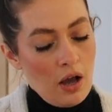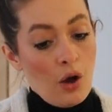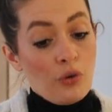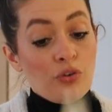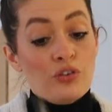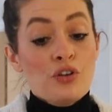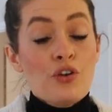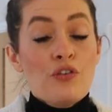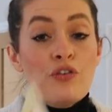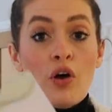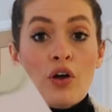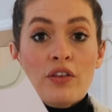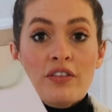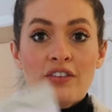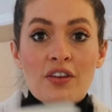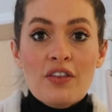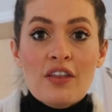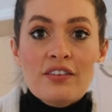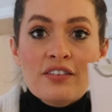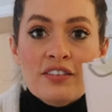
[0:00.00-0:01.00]
Oh, so you've
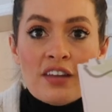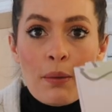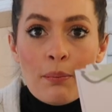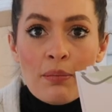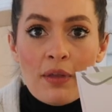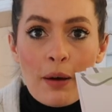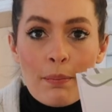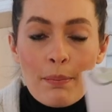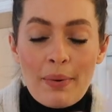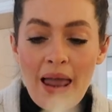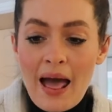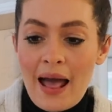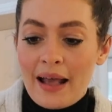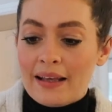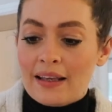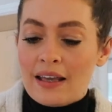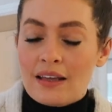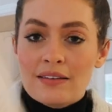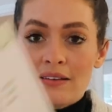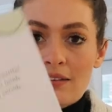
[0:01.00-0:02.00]
got, so there's some that are
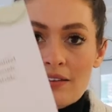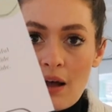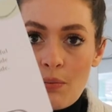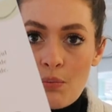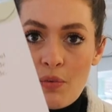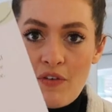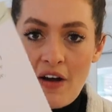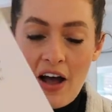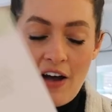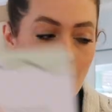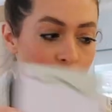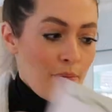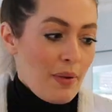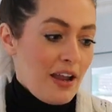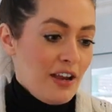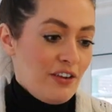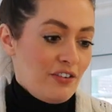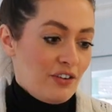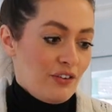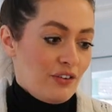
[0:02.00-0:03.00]
blank and some with
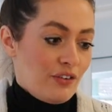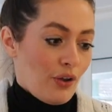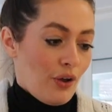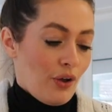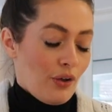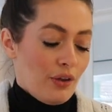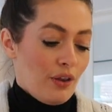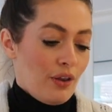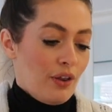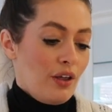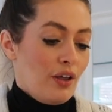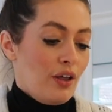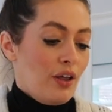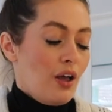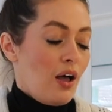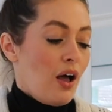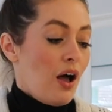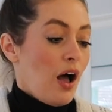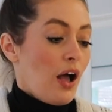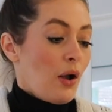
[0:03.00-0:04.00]
affirmations on.
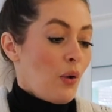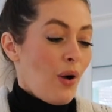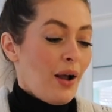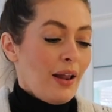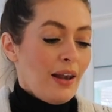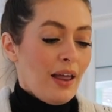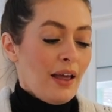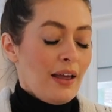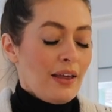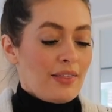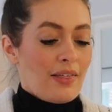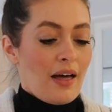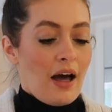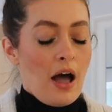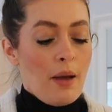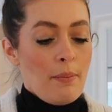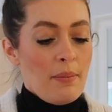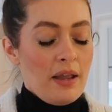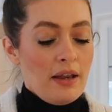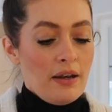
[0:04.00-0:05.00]
I quite like
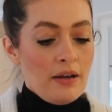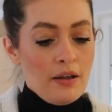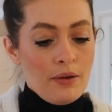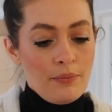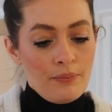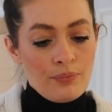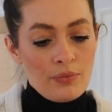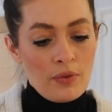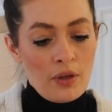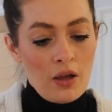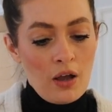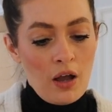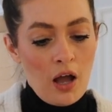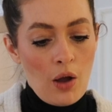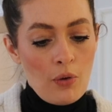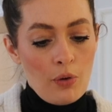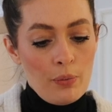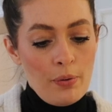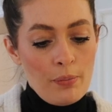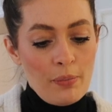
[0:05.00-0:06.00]
that. I mean,
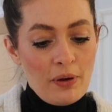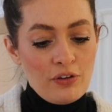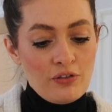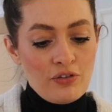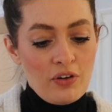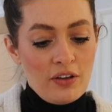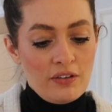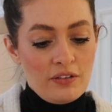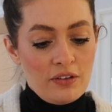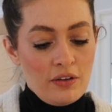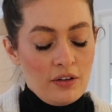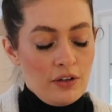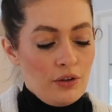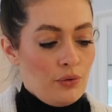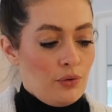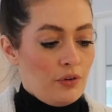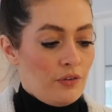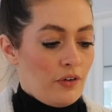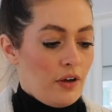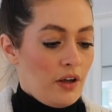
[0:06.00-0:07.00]
I will put my trust in the
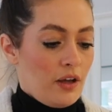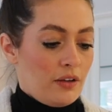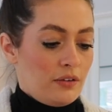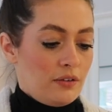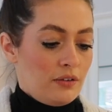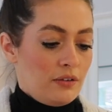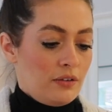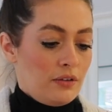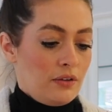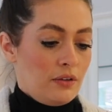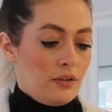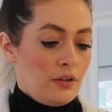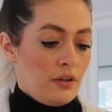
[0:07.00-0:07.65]
universe.